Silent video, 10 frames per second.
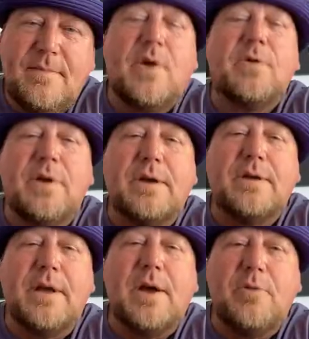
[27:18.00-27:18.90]
Okay,
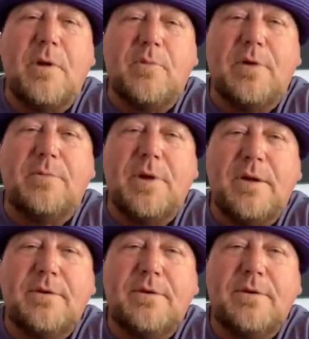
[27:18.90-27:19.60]
yeah, I remember him. Now.